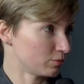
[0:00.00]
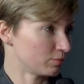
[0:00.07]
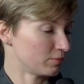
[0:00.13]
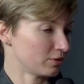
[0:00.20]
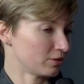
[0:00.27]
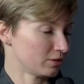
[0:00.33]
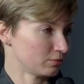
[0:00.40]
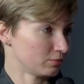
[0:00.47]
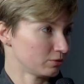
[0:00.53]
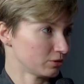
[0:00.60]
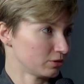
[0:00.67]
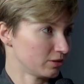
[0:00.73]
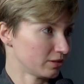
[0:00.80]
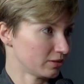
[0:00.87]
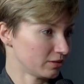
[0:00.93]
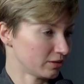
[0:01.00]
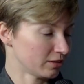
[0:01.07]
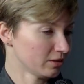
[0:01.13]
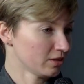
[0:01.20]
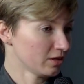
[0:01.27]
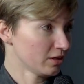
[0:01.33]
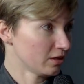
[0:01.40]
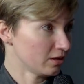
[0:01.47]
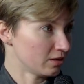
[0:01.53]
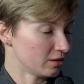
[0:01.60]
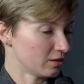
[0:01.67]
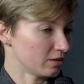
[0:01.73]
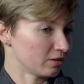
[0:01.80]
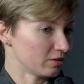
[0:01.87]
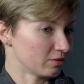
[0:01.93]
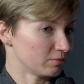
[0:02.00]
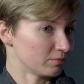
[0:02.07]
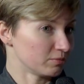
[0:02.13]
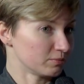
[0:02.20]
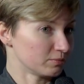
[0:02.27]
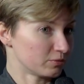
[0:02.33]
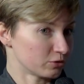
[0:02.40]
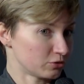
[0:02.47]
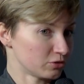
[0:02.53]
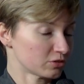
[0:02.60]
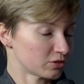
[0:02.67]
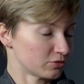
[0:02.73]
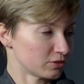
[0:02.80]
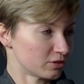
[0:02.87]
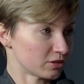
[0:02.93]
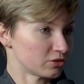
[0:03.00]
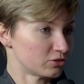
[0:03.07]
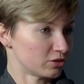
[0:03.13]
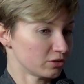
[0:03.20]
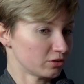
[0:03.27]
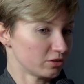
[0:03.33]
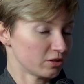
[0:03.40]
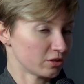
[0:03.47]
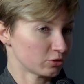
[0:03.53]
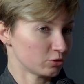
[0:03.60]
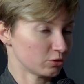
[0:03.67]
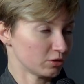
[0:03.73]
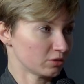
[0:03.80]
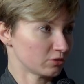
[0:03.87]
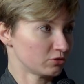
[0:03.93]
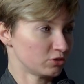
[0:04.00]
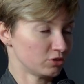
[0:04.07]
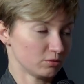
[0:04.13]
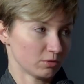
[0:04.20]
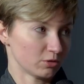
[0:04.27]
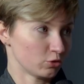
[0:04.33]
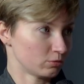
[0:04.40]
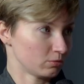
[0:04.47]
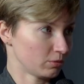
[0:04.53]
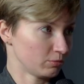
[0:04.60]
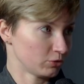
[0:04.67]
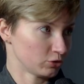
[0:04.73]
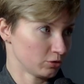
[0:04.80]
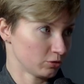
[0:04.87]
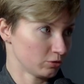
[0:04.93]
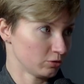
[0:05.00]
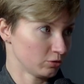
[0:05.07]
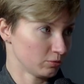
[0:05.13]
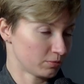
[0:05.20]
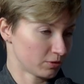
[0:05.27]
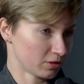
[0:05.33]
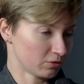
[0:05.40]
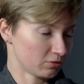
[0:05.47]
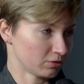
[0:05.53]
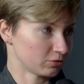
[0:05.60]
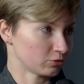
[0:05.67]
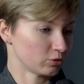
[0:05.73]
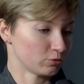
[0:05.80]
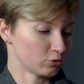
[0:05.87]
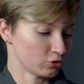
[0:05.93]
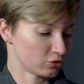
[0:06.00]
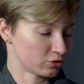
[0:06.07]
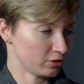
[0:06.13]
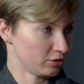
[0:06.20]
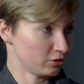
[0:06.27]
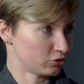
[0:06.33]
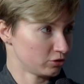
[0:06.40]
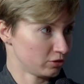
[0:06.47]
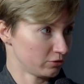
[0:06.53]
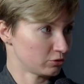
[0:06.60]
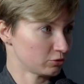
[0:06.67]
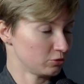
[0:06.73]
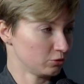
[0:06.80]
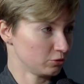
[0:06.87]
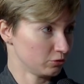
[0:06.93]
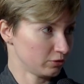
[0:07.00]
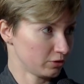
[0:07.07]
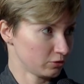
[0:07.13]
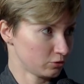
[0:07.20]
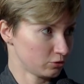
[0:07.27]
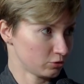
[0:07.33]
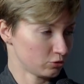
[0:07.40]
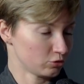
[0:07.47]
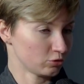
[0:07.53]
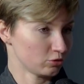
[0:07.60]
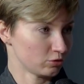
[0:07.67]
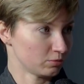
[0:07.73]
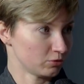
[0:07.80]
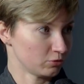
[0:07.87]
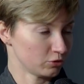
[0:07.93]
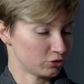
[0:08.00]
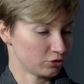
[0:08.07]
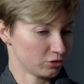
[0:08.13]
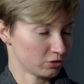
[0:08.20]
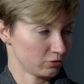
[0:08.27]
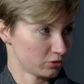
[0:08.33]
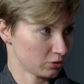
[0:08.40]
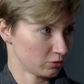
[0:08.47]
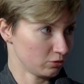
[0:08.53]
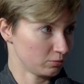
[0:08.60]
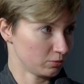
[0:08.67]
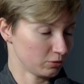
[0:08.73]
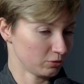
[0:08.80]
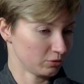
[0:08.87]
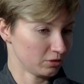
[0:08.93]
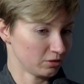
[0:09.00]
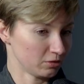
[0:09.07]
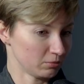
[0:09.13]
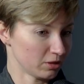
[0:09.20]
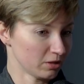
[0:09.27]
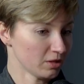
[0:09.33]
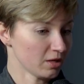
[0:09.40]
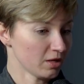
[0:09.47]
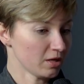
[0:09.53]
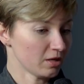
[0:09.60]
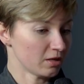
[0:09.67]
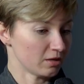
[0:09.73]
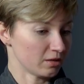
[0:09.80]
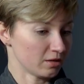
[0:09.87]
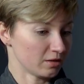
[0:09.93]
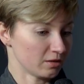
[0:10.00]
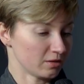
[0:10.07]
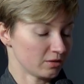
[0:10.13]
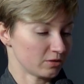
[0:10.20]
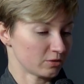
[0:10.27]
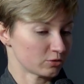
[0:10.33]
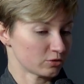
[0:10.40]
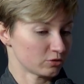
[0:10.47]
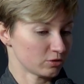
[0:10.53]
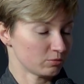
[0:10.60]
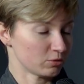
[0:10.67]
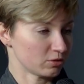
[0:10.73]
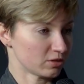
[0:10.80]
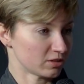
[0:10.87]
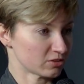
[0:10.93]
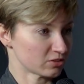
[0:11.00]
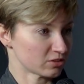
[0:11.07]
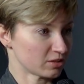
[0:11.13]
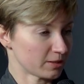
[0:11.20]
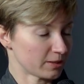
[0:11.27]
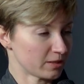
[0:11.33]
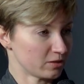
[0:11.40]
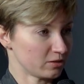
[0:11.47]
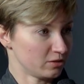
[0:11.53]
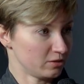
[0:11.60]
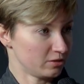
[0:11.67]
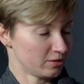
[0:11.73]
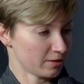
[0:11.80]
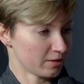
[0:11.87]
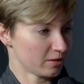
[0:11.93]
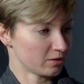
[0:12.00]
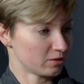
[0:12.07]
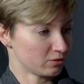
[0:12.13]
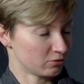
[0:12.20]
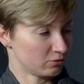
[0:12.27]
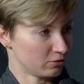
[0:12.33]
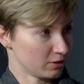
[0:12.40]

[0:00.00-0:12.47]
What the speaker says: your organization is doing, and for your story. My next question is to Mr. Bohdan, the representative of Coordination Headquarters. Russian Federation neglects all of the standards of international law, including the